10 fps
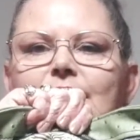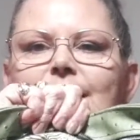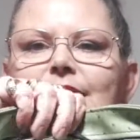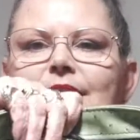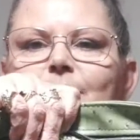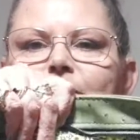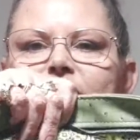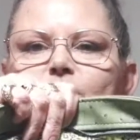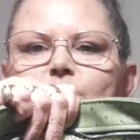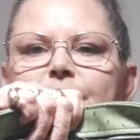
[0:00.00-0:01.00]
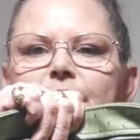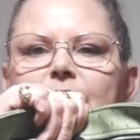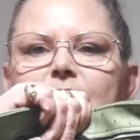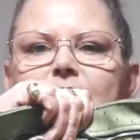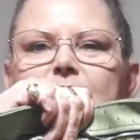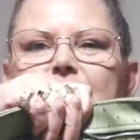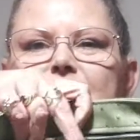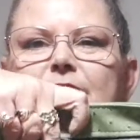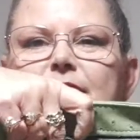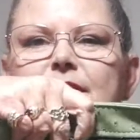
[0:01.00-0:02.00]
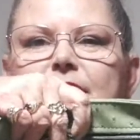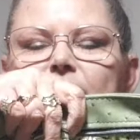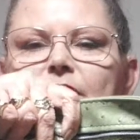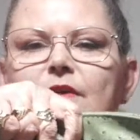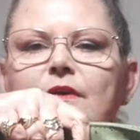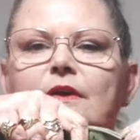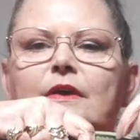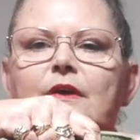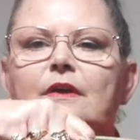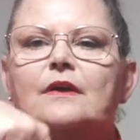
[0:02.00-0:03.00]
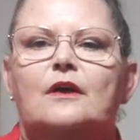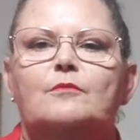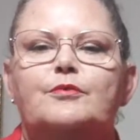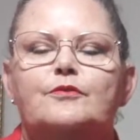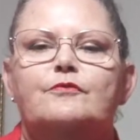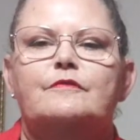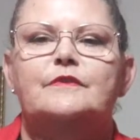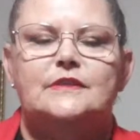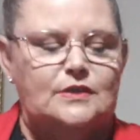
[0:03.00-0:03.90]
in the middle there. So I'll put rivets